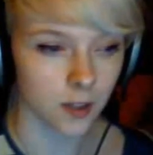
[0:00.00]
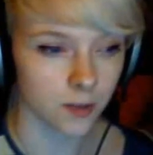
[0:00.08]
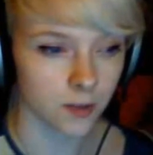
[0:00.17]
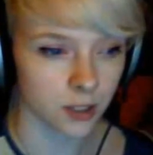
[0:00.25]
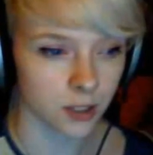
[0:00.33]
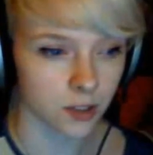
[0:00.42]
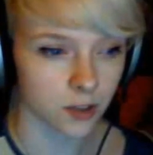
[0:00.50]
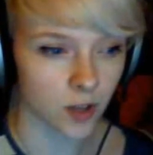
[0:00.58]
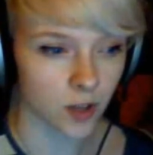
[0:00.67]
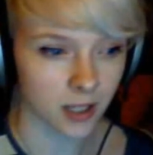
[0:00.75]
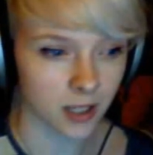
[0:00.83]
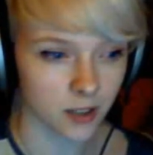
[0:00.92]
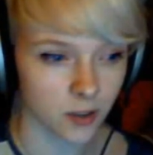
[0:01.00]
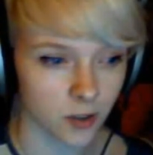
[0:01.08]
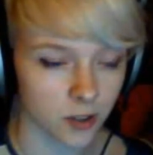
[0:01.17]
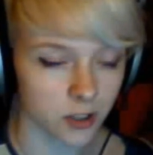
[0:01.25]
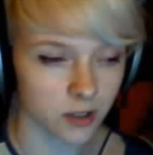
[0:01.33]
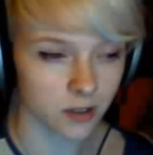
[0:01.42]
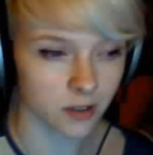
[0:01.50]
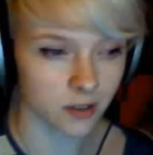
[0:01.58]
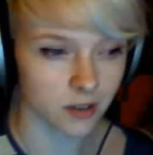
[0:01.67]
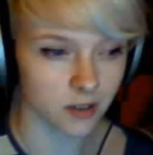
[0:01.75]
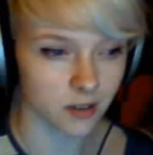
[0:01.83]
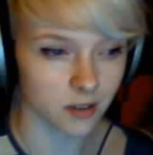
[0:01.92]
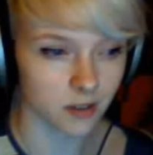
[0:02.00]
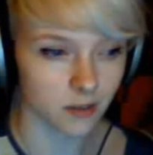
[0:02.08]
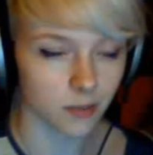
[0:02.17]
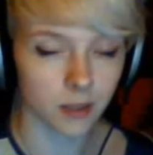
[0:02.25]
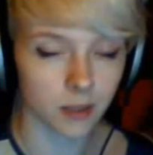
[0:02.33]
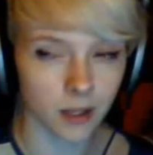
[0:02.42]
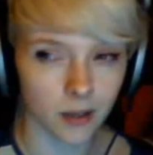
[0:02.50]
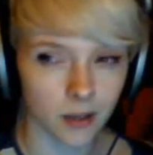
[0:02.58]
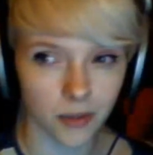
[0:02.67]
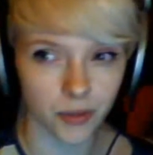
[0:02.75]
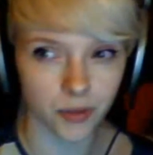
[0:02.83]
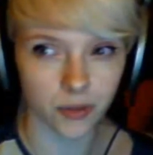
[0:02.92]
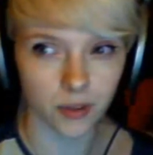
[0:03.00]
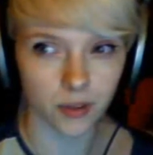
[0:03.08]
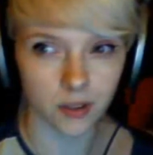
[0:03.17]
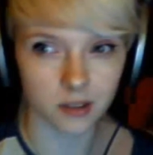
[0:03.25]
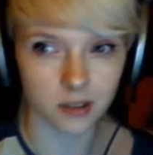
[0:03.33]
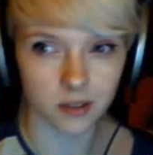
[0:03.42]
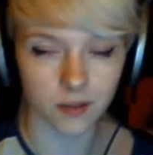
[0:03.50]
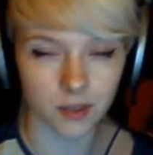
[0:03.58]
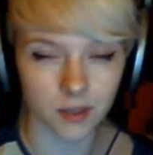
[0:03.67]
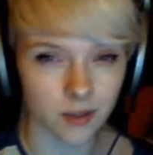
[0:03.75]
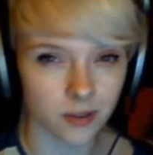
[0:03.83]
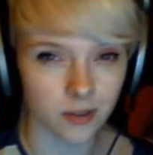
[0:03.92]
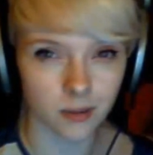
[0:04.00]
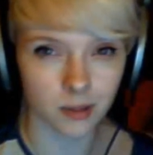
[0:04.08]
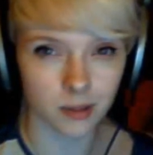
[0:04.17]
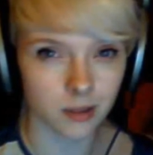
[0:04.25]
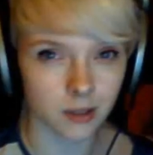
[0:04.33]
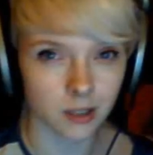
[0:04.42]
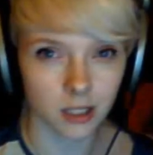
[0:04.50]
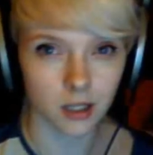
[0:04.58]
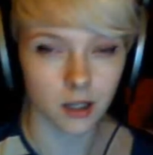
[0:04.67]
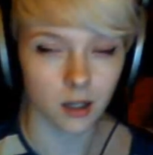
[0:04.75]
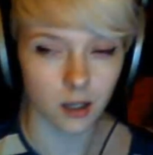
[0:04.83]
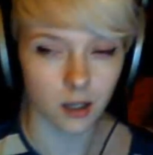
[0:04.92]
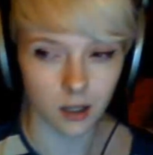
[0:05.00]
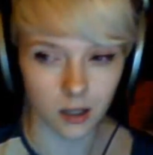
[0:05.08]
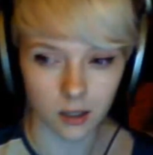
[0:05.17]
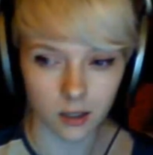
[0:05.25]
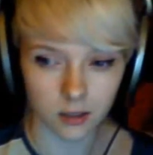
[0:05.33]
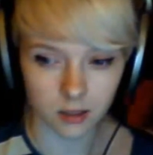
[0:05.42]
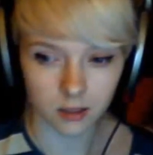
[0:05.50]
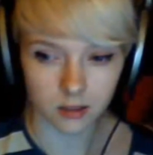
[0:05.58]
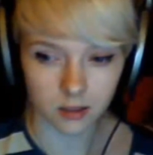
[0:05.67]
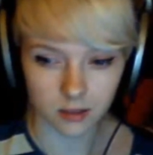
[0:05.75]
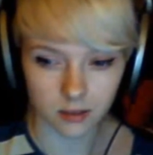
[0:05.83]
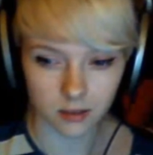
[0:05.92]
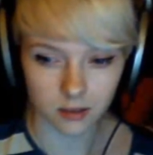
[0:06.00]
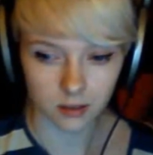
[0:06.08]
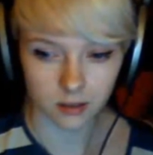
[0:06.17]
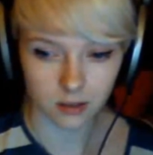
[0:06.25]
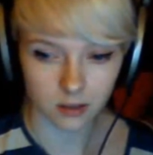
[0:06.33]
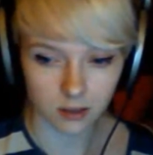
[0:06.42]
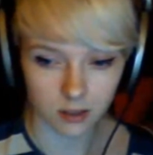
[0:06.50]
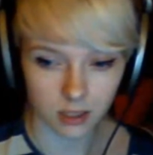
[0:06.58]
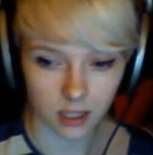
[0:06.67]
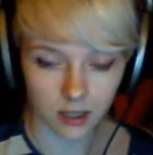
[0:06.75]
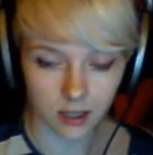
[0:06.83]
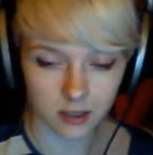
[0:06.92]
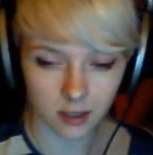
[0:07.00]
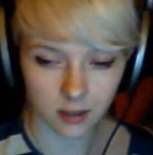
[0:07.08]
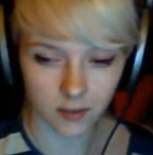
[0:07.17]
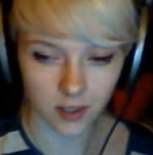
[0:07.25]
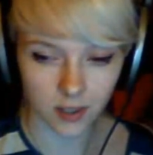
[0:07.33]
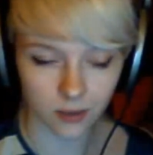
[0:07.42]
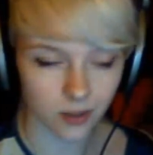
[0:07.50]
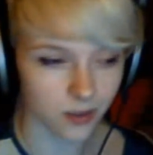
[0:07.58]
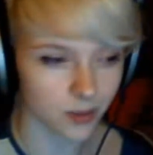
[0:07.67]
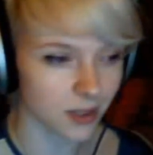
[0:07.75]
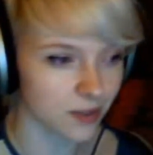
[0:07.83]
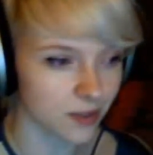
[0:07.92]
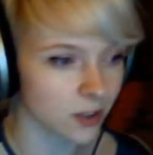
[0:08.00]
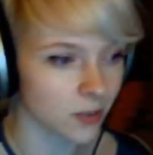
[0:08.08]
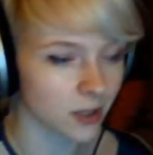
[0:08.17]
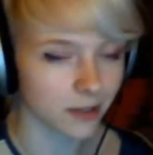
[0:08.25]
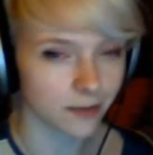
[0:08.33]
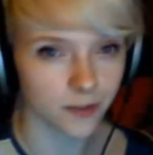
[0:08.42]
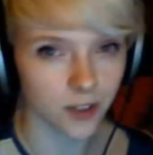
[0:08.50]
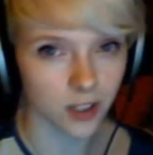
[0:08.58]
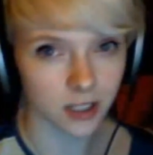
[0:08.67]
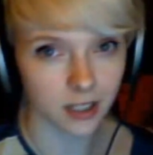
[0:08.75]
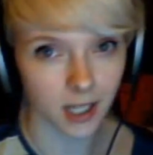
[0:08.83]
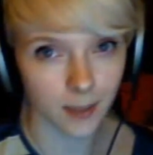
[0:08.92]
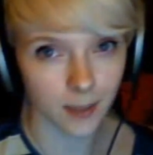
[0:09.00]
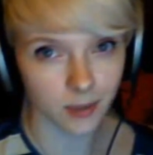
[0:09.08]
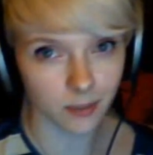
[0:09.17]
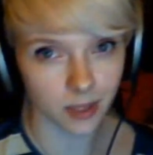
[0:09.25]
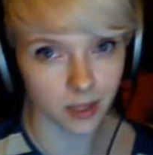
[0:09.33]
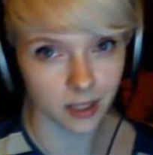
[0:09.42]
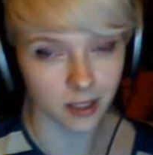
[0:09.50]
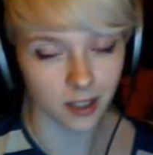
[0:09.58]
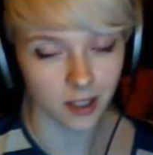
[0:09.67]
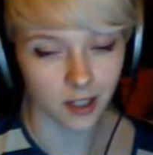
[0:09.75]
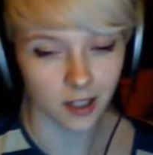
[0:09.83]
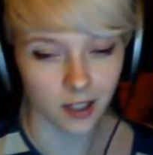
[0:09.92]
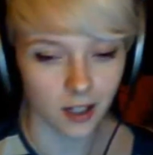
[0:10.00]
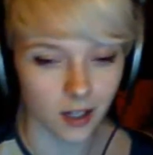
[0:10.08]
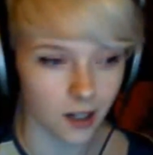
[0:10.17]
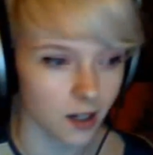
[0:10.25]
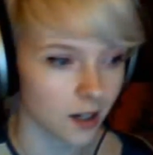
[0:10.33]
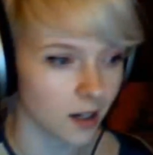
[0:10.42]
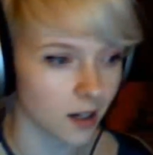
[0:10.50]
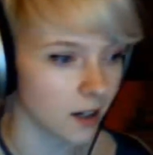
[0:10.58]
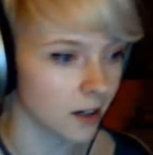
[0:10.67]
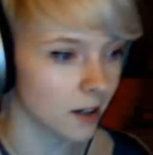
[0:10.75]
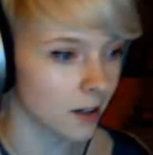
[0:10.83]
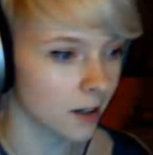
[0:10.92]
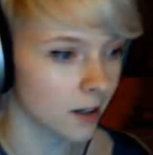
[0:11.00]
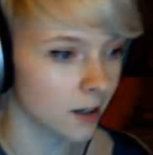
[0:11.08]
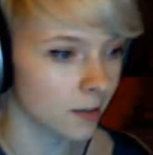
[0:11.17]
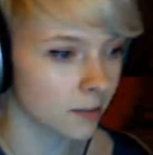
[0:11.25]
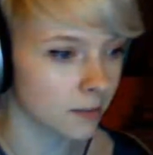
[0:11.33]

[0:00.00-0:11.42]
Finish Dragon Age Origins, played about 37 hours or something. Need to get to the end of that, although I'm going to have so many fucking games I'm playing. I